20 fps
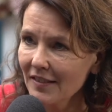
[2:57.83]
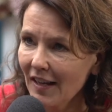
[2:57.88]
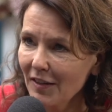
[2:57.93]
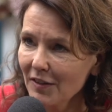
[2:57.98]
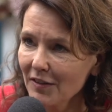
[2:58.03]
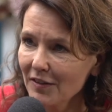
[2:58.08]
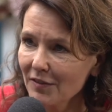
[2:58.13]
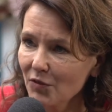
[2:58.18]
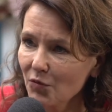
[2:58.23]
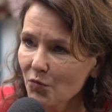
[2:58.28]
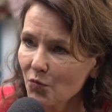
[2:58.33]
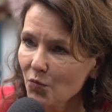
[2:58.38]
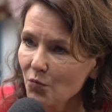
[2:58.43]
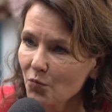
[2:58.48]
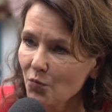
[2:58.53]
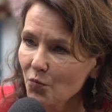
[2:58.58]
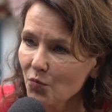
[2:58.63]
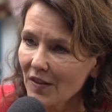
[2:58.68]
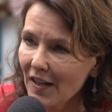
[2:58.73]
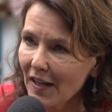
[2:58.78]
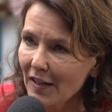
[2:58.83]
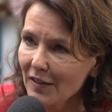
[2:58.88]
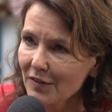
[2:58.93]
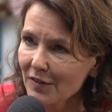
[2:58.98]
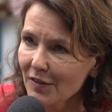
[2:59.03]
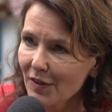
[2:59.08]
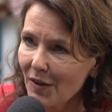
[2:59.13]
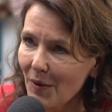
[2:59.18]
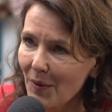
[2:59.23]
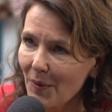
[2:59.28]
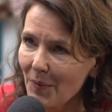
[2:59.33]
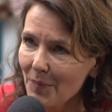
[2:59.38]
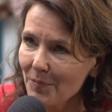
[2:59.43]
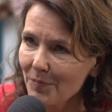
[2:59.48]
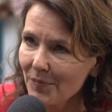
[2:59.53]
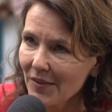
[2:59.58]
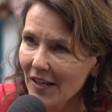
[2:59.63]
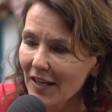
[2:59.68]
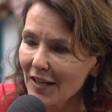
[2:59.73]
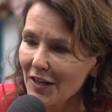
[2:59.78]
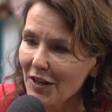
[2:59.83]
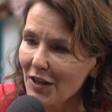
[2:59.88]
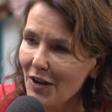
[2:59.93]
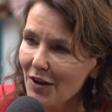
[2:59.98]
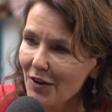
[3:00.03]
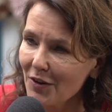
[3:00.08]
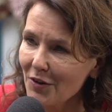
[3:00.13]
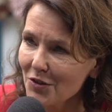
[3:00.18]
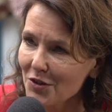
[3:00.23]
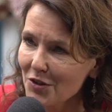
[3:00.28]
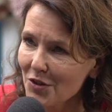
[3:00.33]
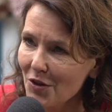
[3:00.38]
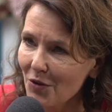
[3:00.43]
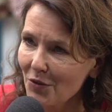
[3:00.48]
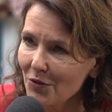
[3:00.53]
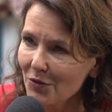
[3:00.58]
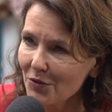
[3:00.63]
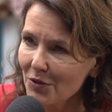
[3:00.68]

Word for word: and then um, in a year or so,